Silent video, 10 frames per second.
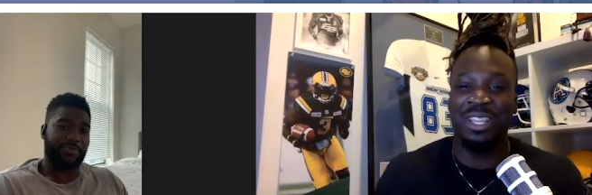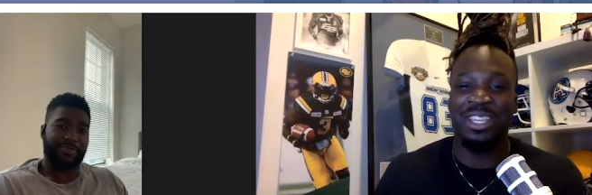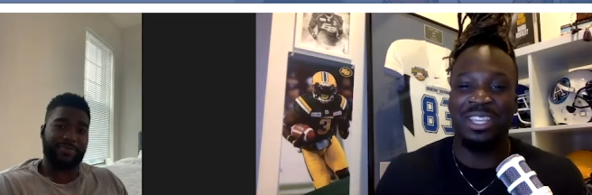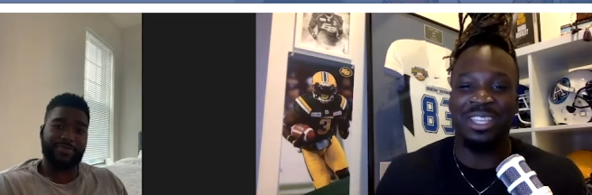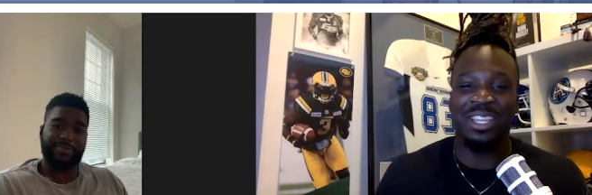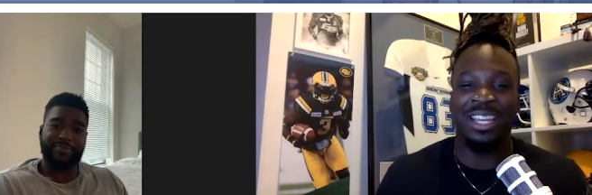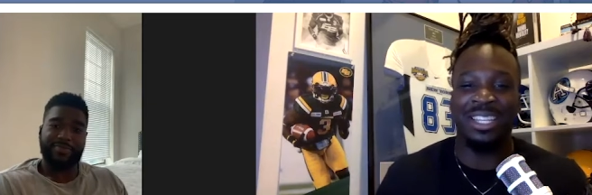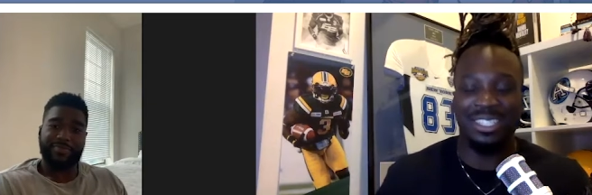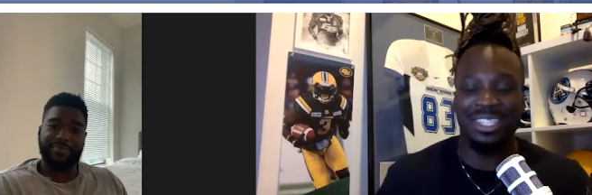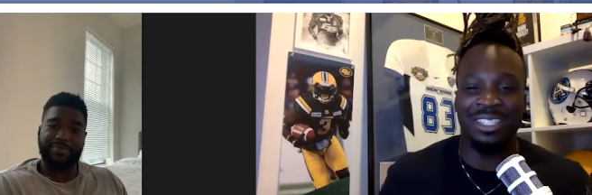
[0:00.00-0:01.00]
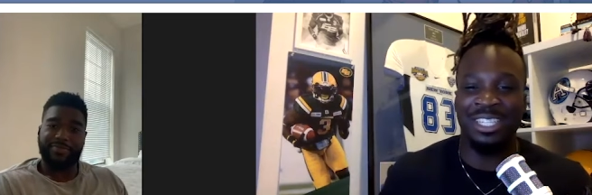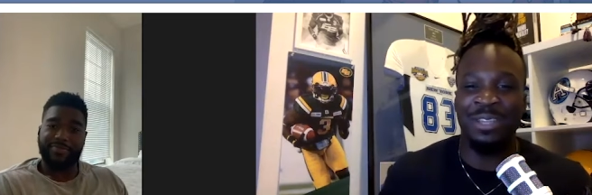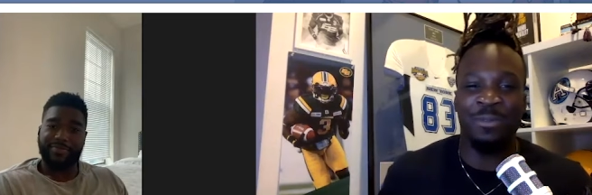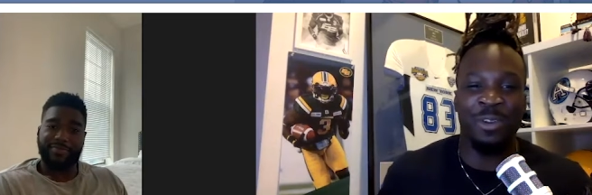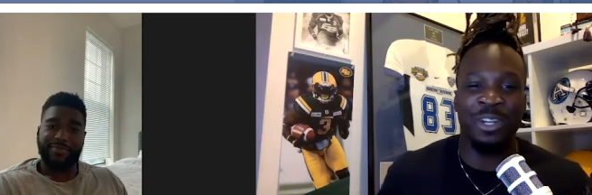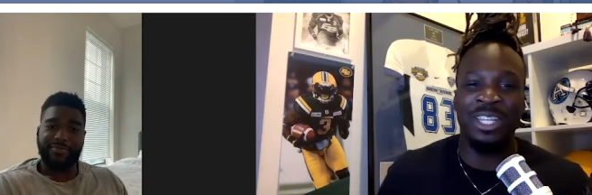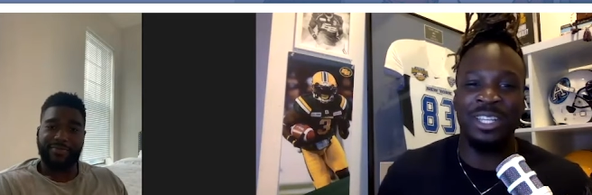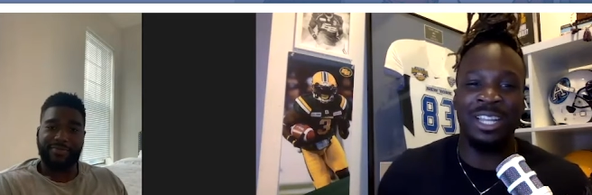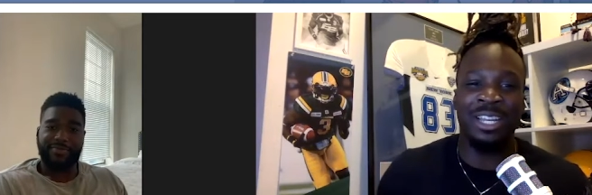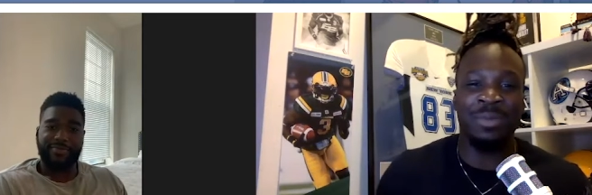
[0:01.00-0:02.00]
Speaker 1: They they got a, a, team any
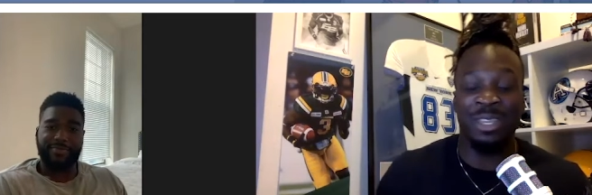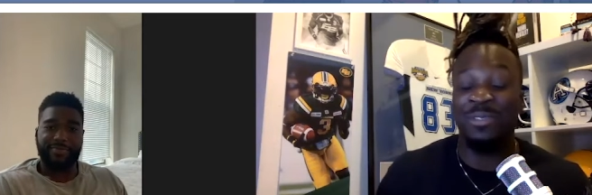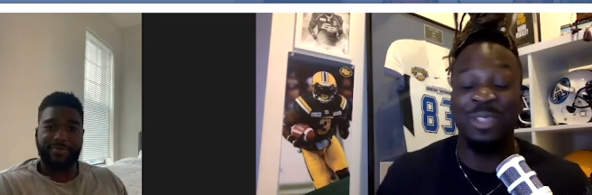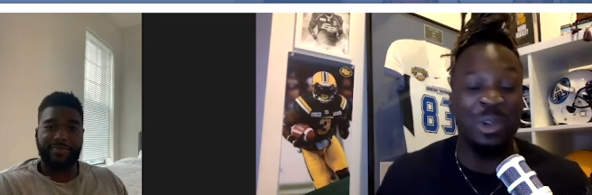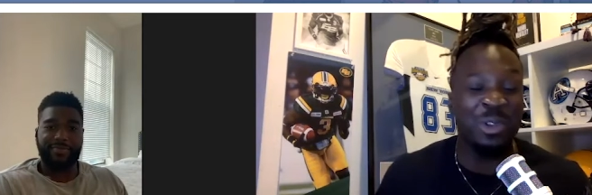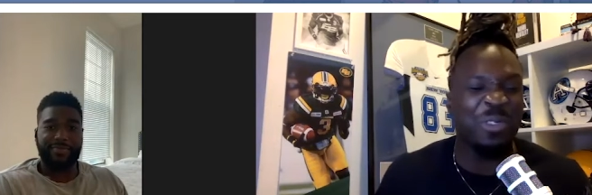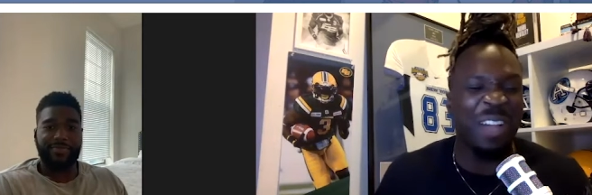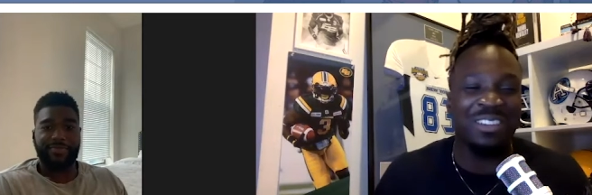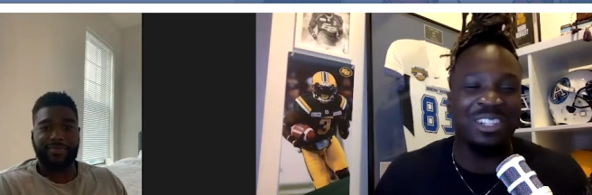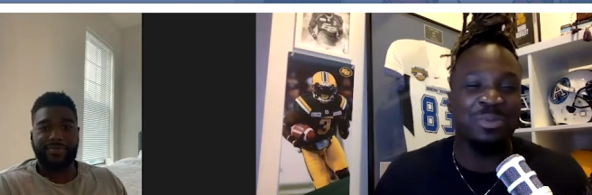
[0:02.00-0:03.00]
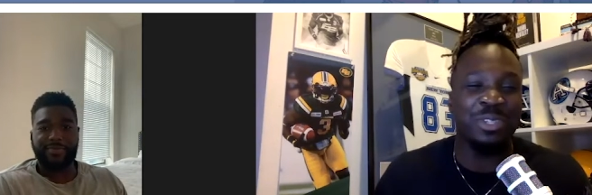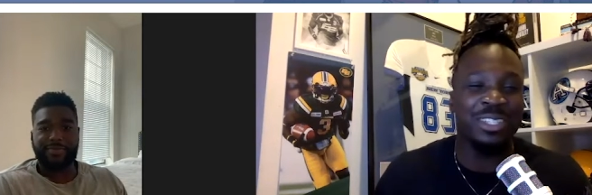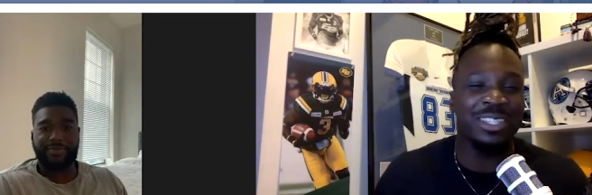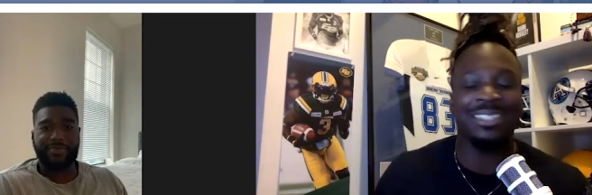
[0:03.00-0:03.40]
deal at him, even though it's five hundred million.